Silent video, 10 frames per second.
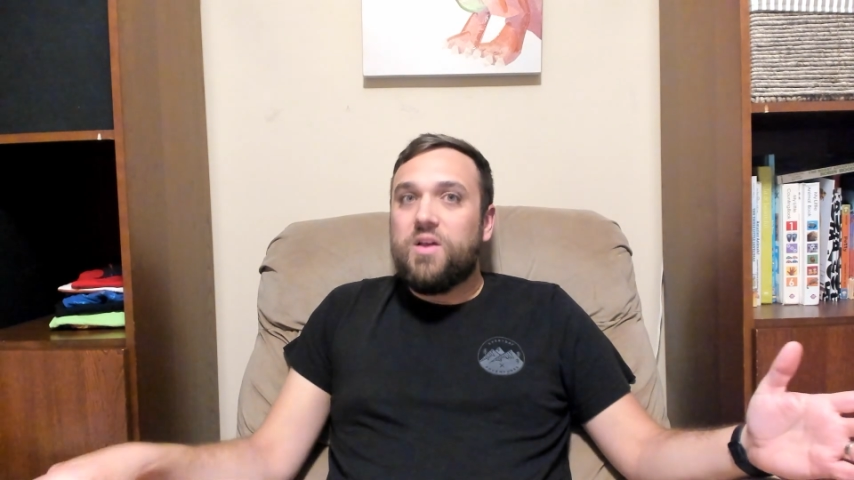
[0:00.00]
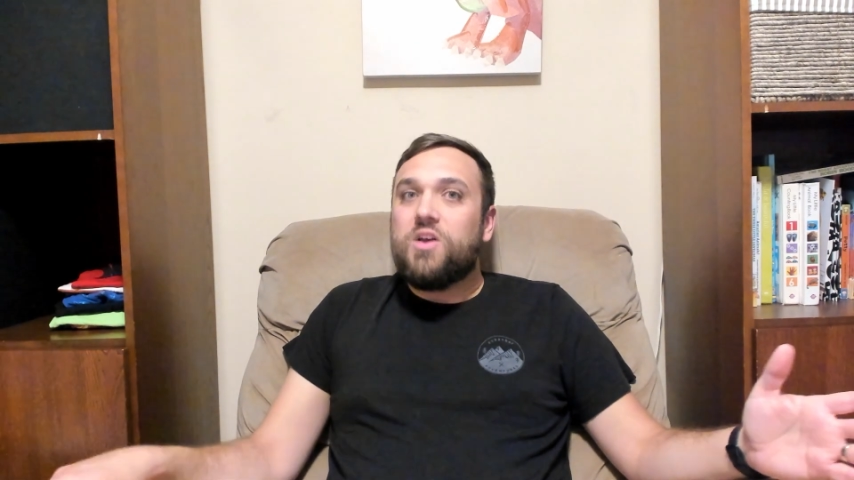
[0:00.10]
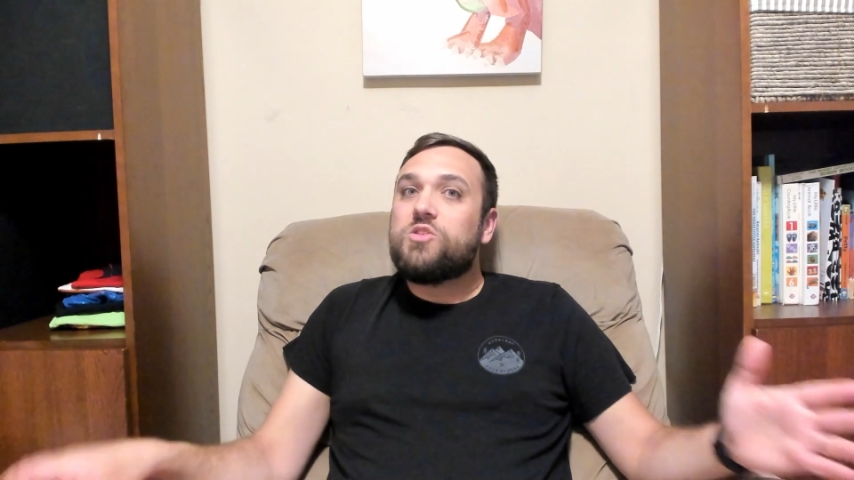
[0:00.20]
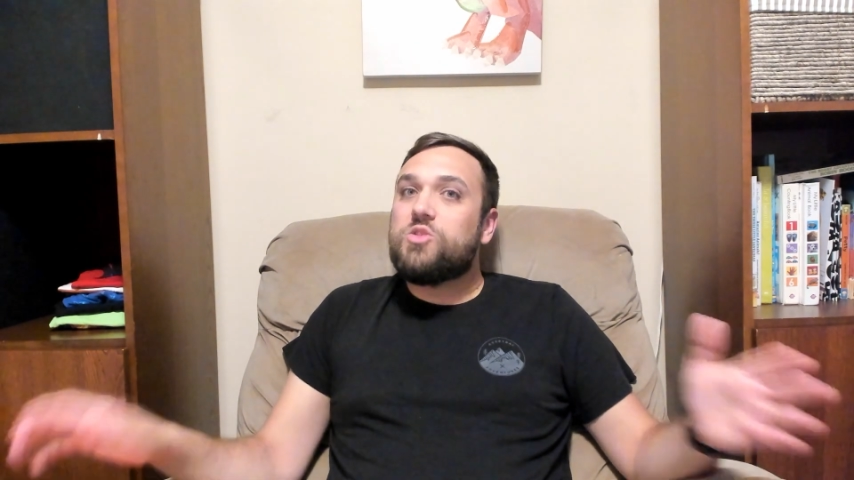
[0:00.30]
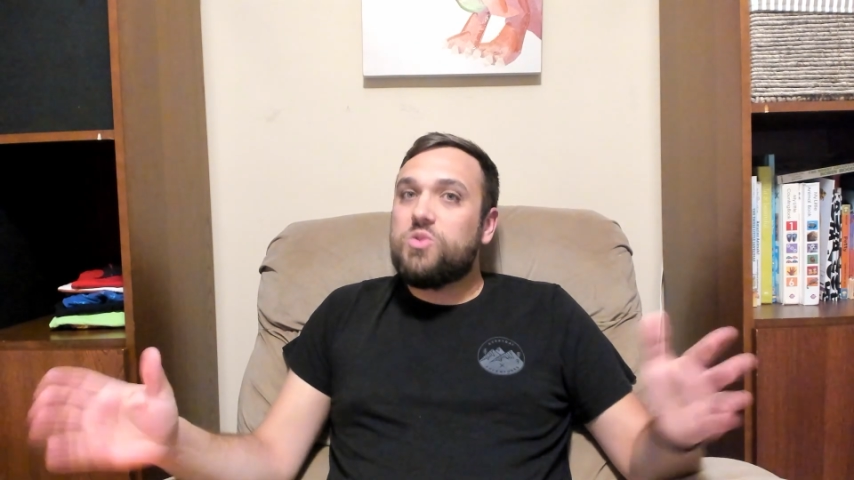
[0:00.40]

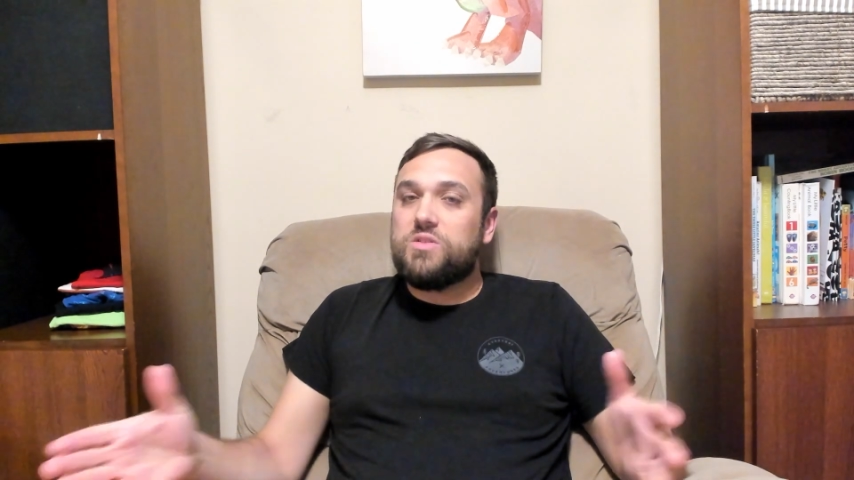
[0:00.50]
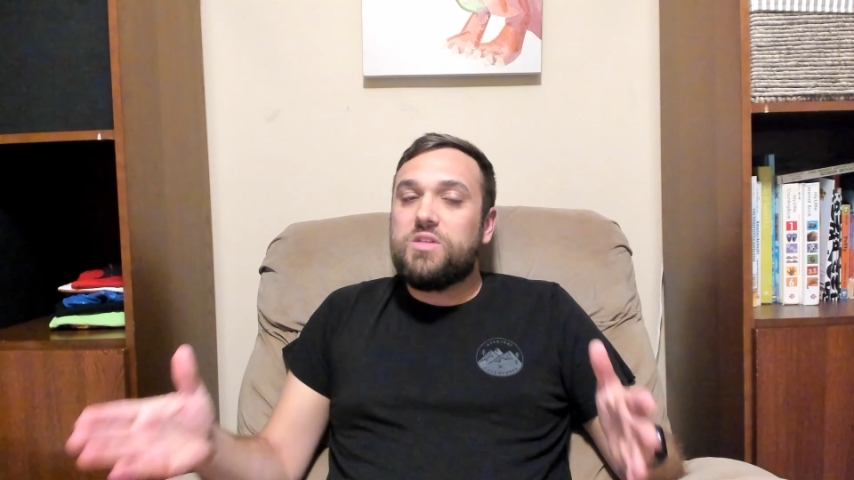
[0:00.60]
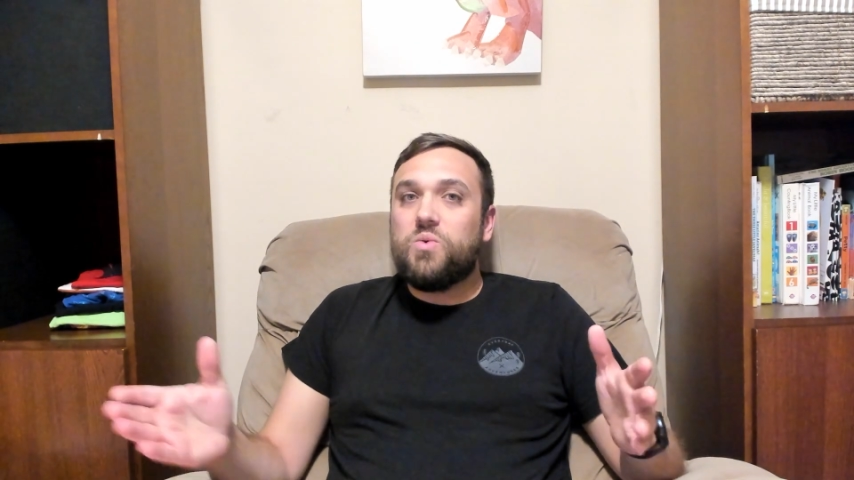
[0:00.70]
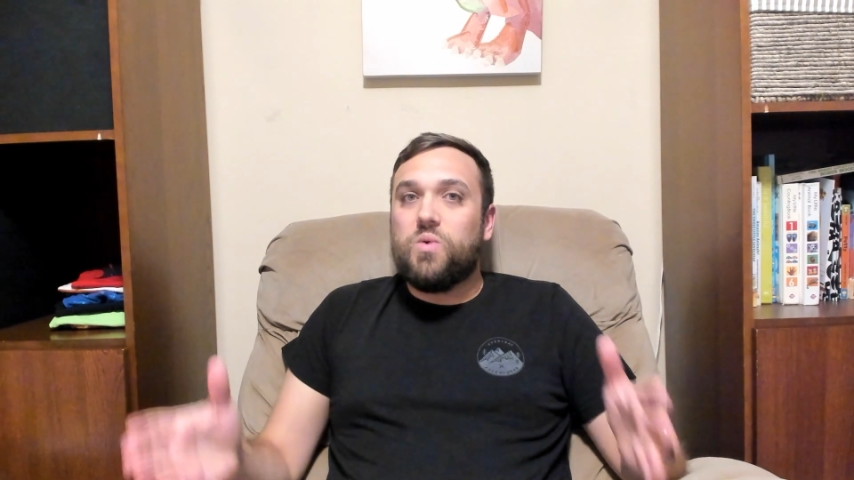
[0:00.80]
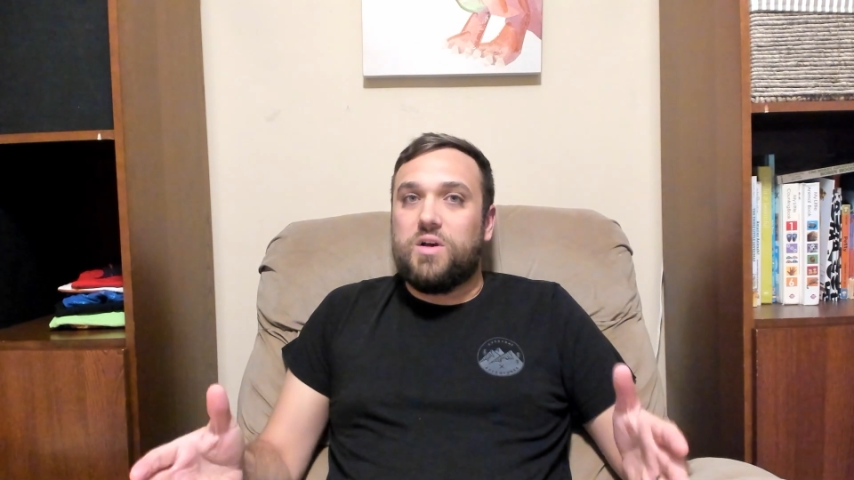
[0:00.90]

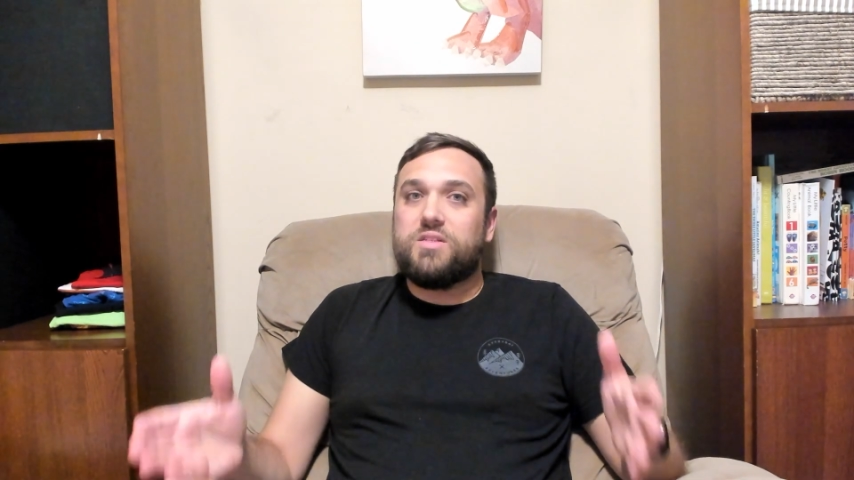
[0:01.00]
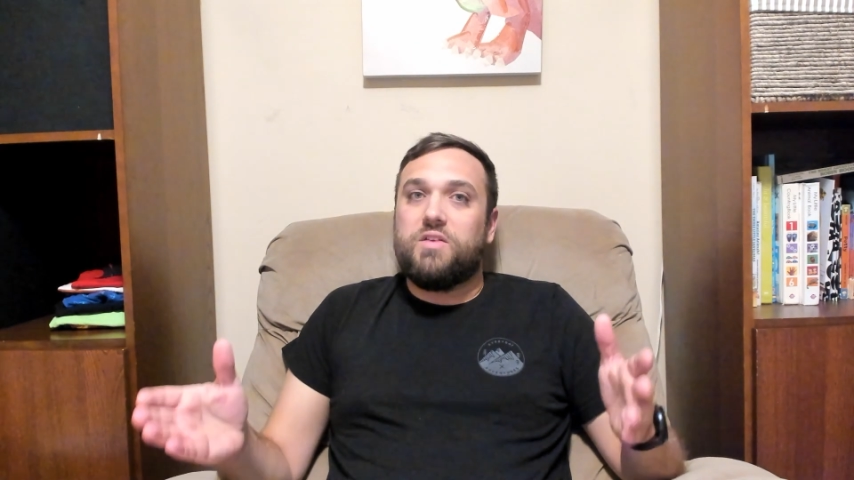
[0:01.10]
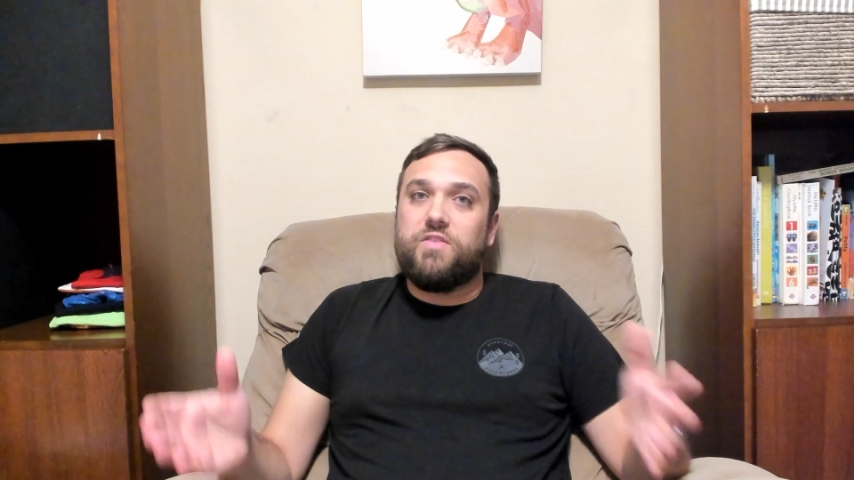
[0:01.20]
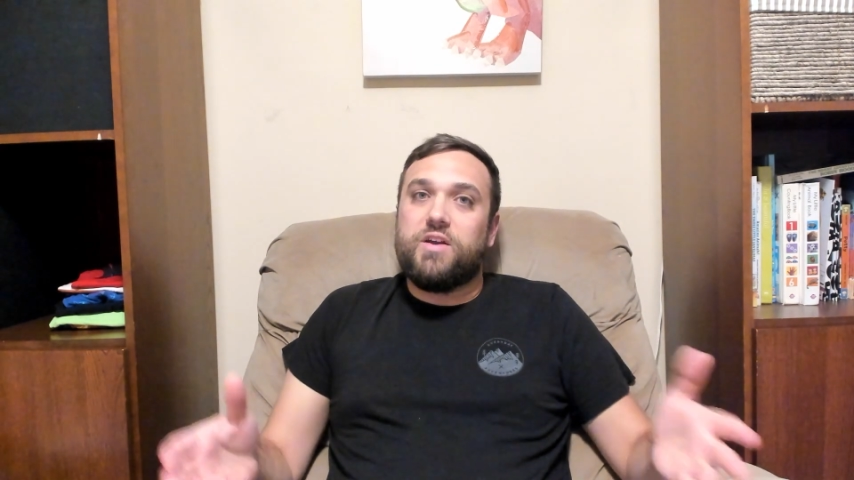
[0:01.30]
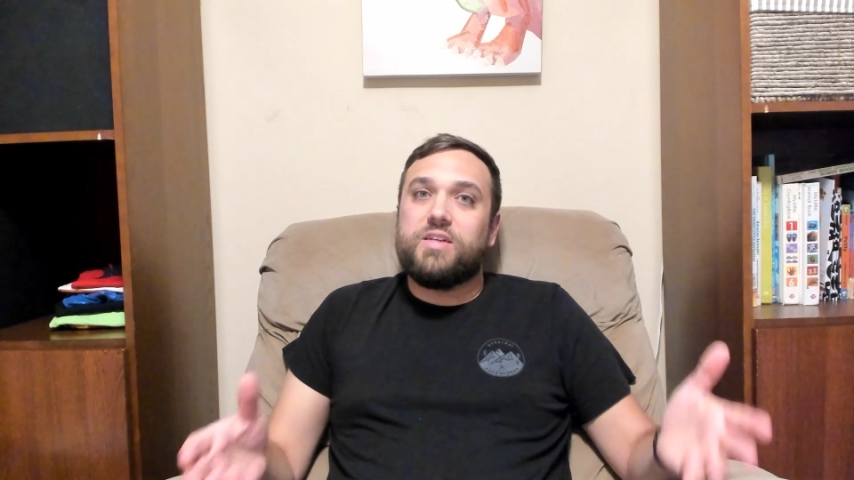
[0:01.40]
Susie was a
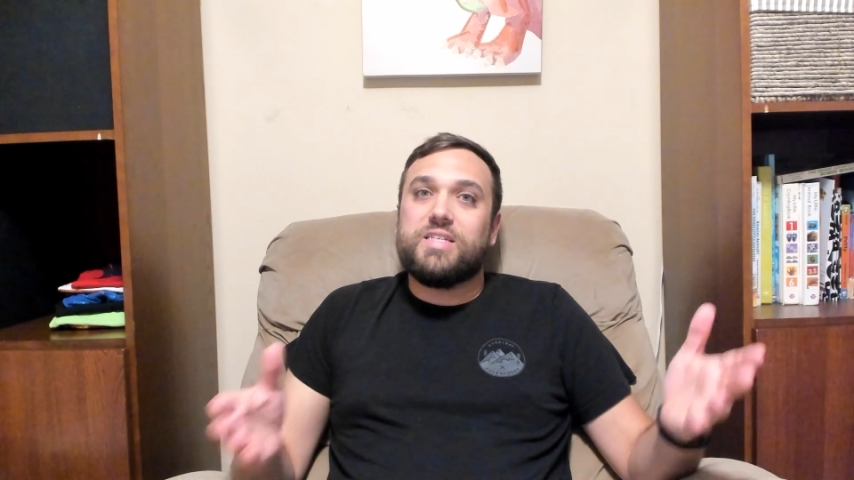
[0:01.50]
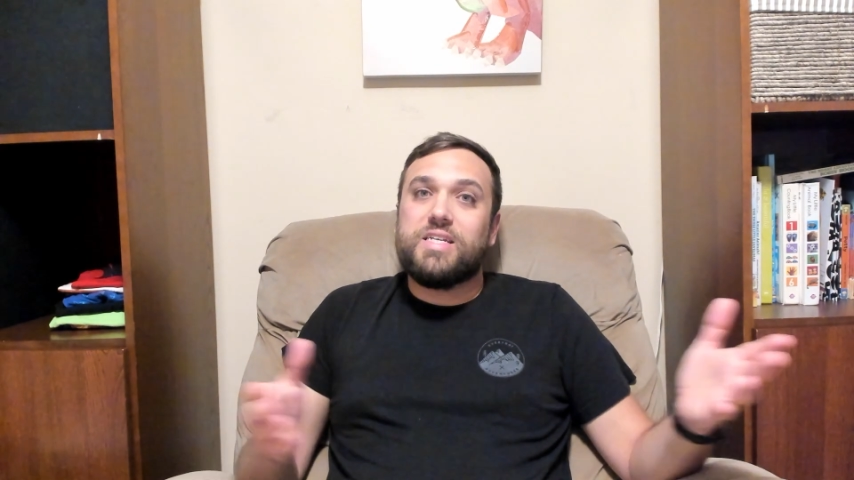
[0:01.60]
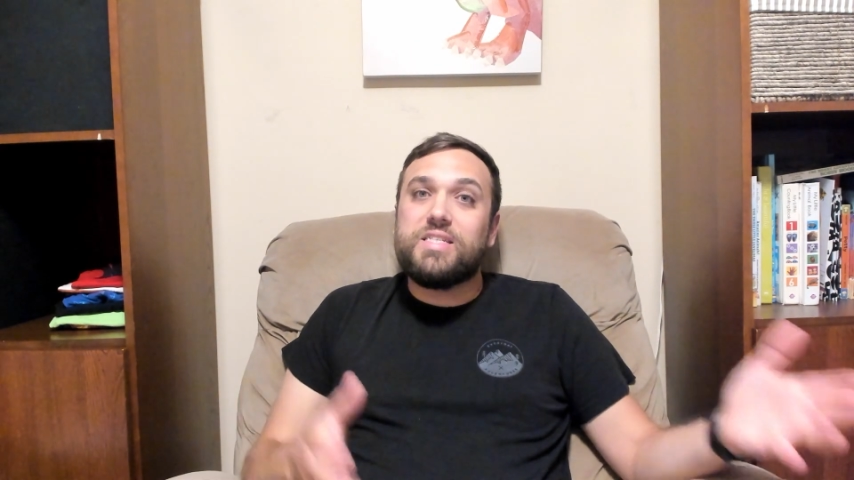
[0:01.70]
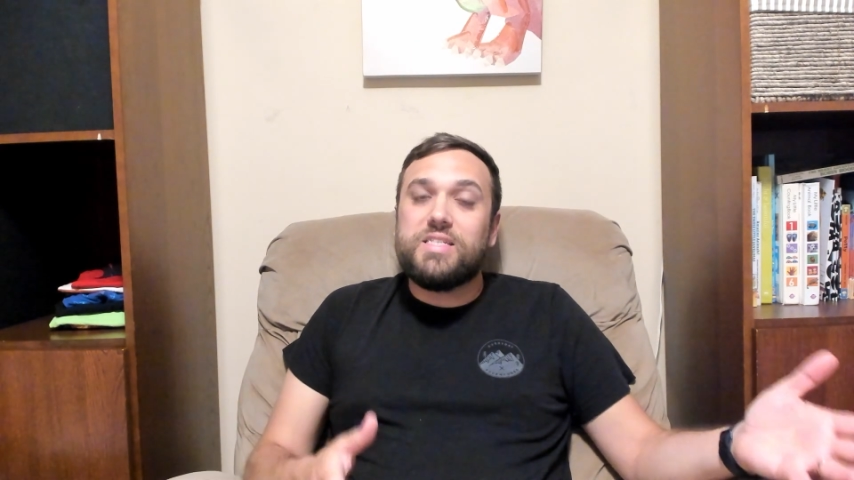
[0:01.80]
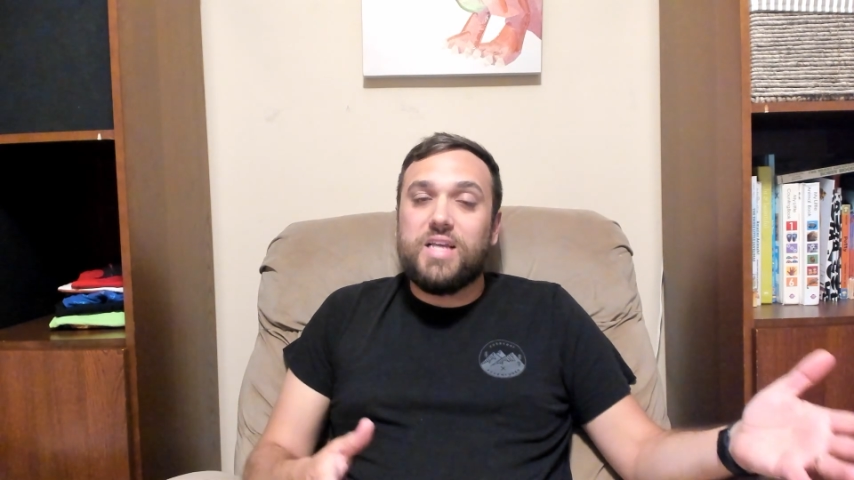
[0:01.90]
very
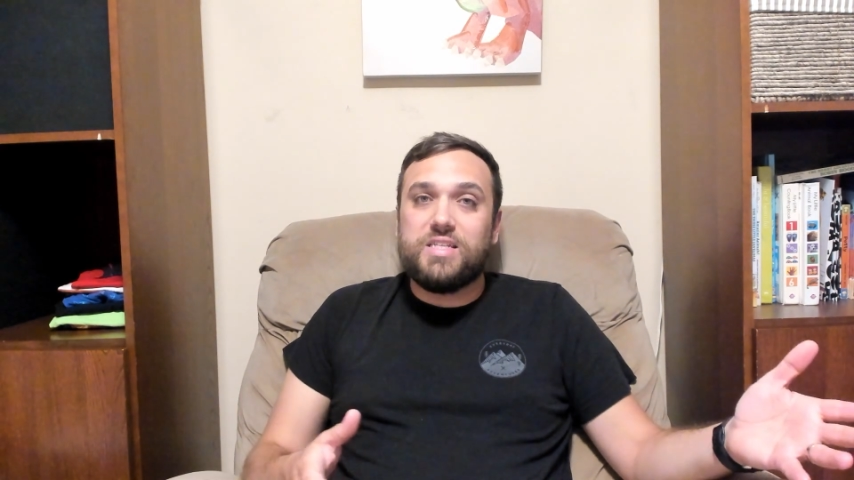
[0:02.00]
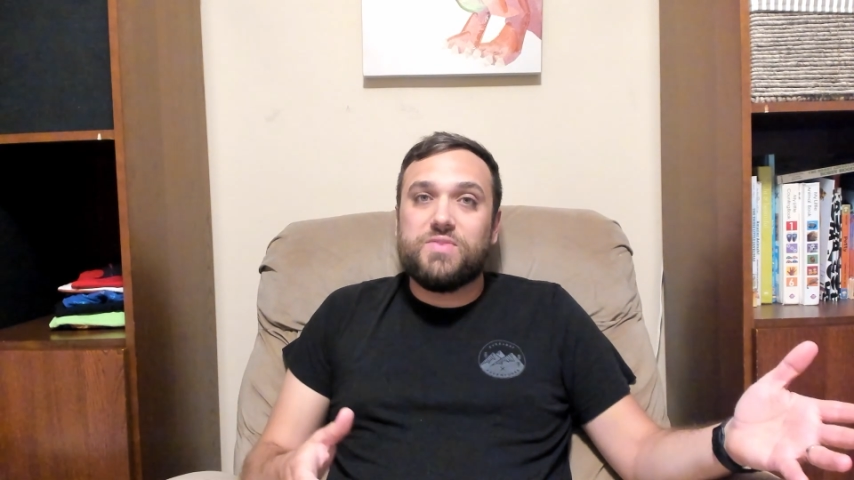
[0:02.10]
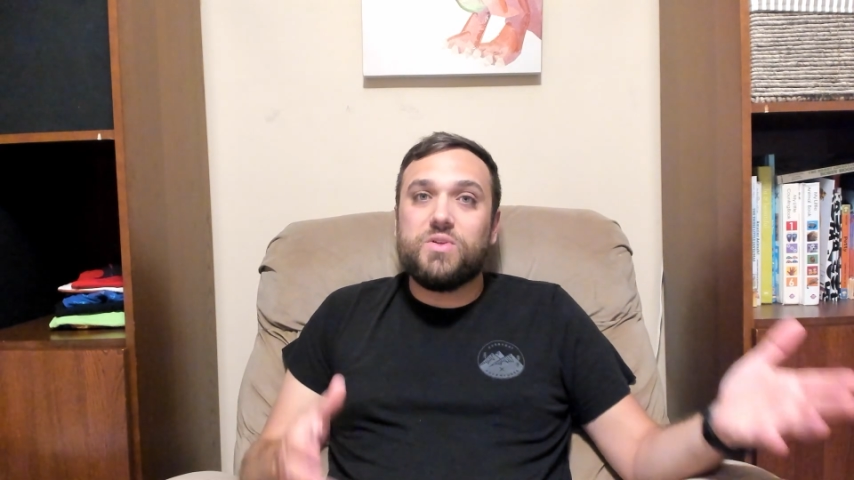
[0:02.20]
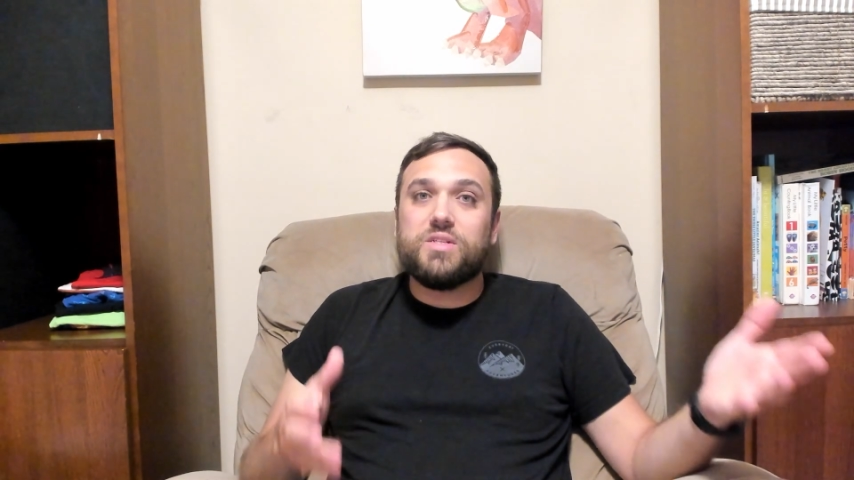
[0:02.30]
successful